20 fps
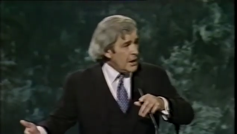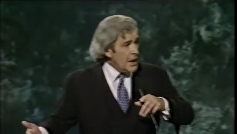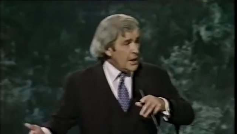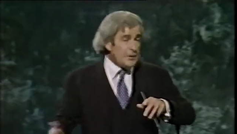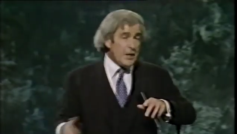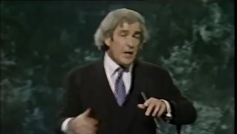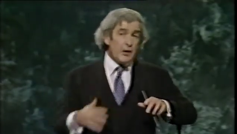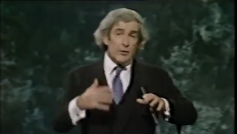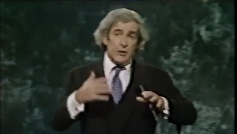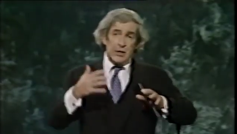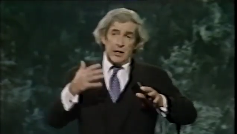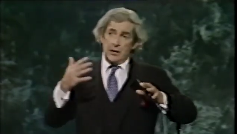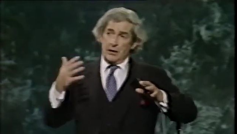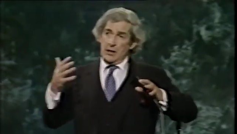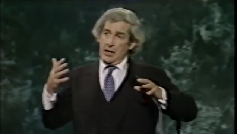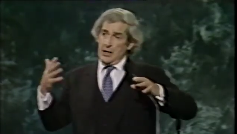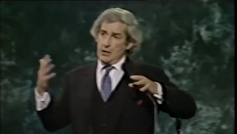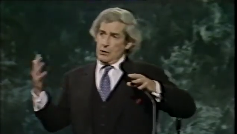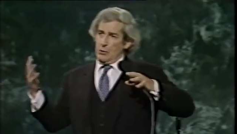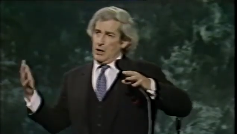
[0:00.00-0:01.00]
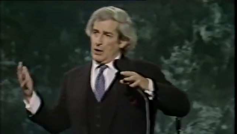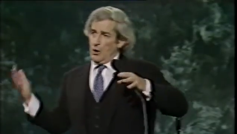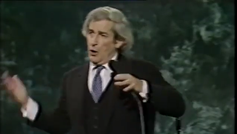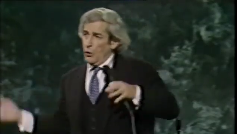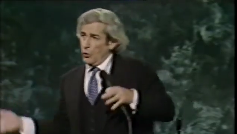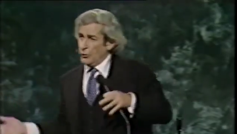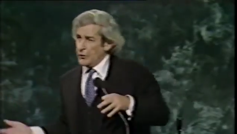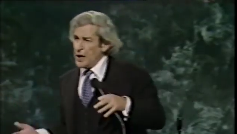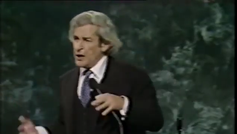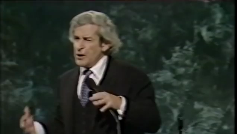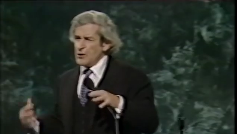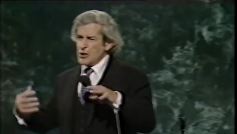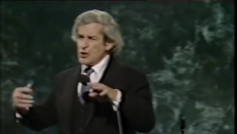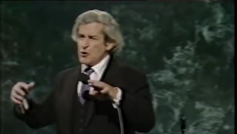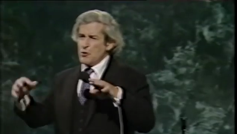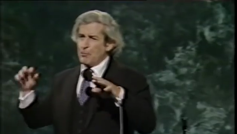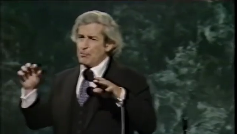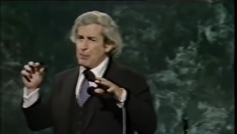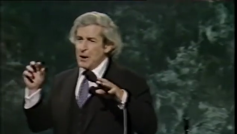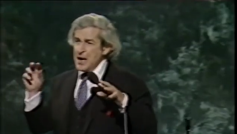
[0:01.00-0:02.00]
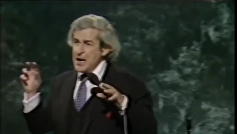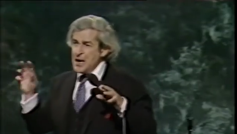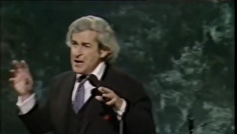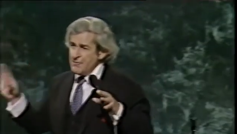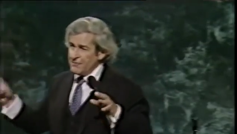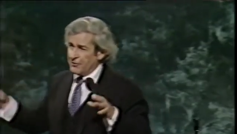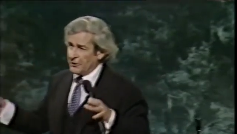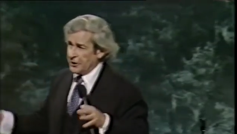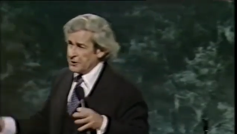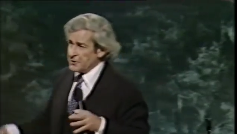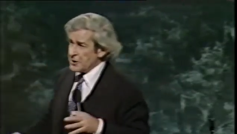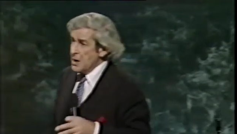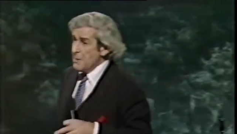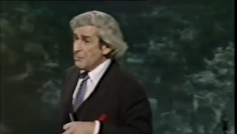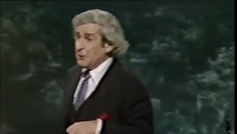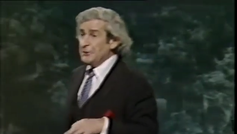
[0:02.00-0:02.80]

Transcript: And not only are you on hold, not only are you paying for this,